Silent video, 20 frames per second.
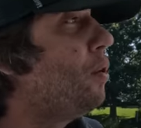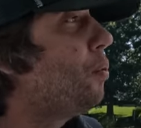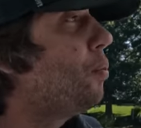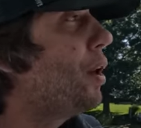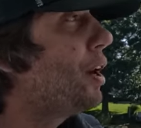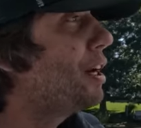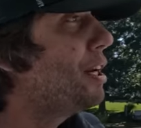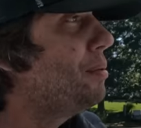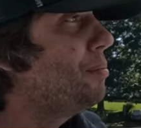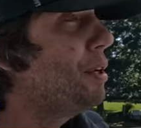
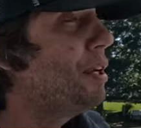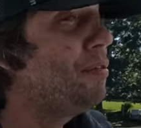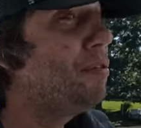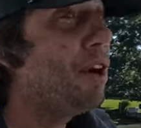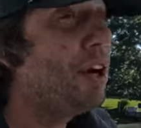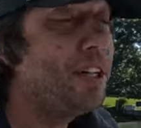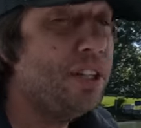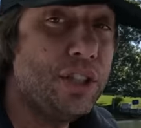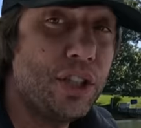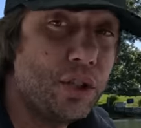We're gonna be
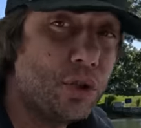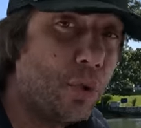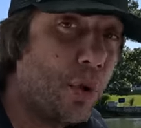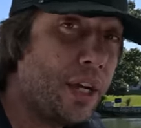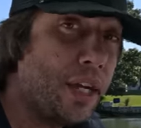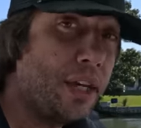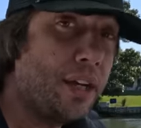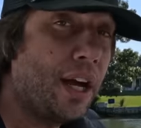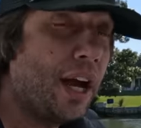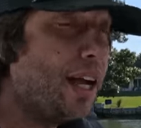running the
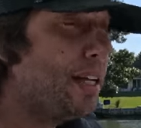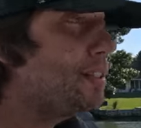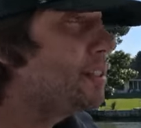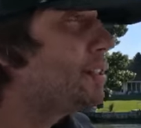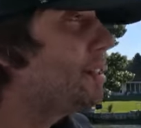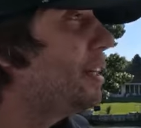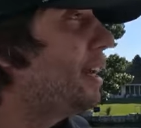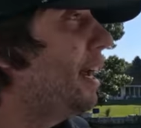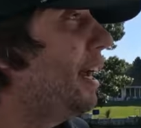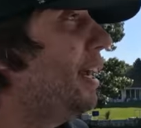
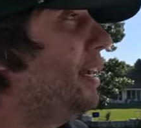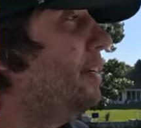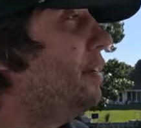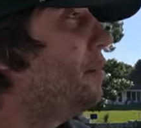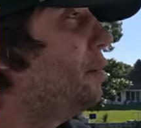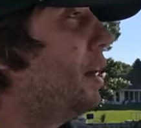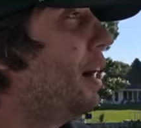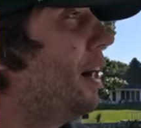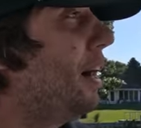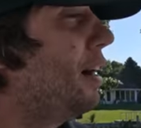twenty-nines today.
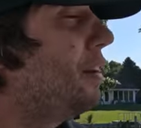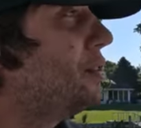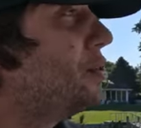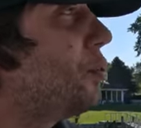Uh,